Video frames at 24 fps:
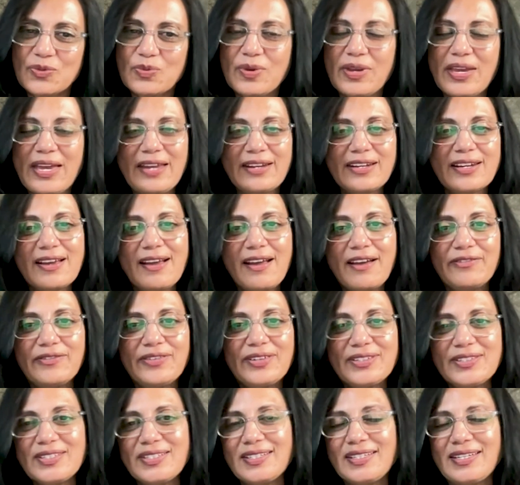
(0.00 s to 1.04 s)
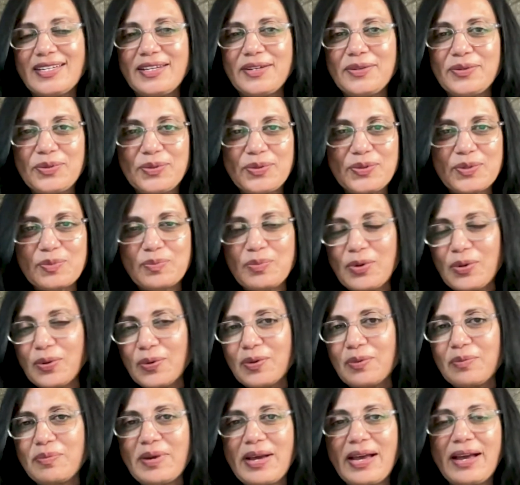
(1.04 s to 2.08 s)
We had Kavya today who
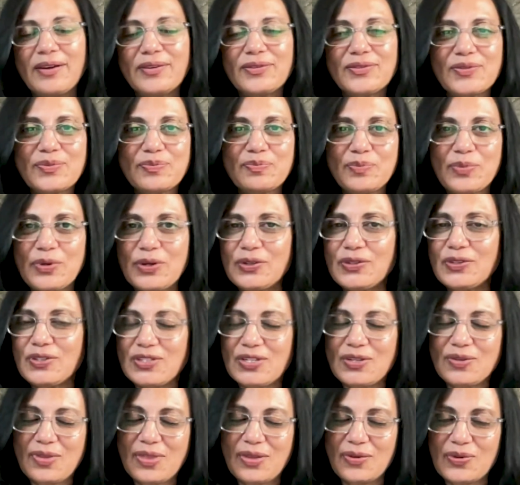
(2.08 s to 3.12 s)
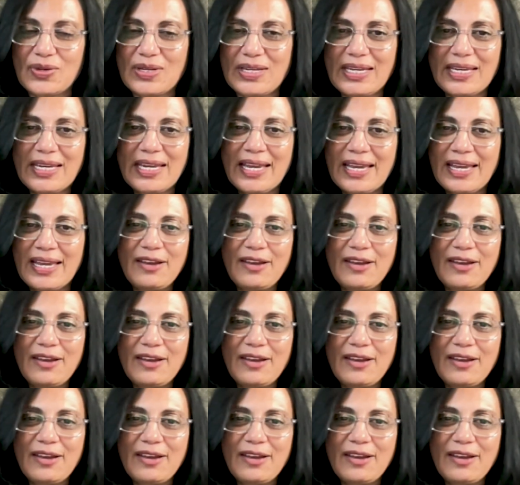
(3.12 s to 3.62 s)
spoke about birth to 3.